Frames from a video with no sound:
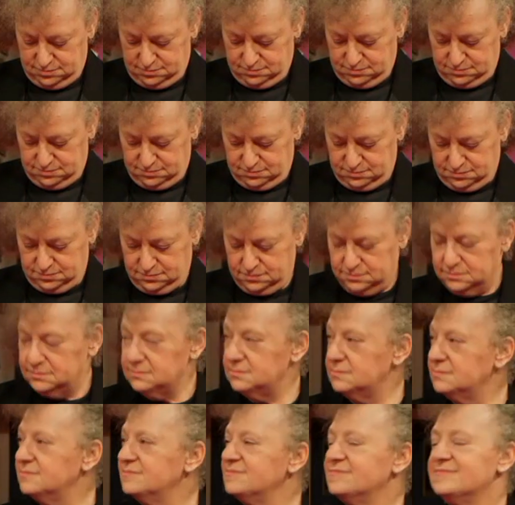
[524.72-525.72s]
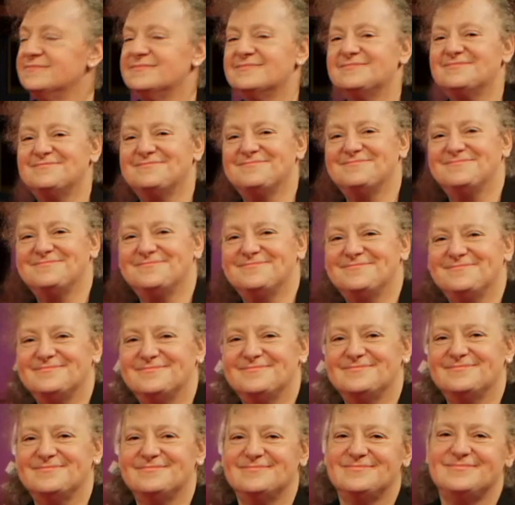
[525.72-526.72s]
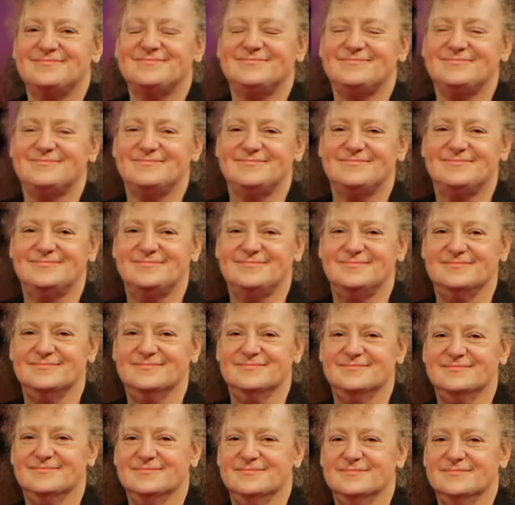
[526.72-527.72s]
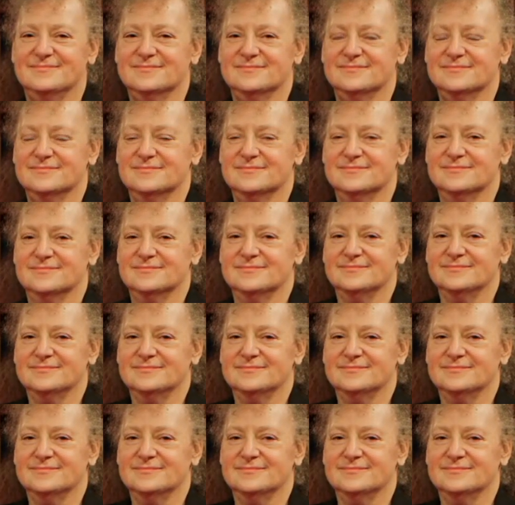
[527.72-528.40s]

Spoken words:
This person isn't speaking.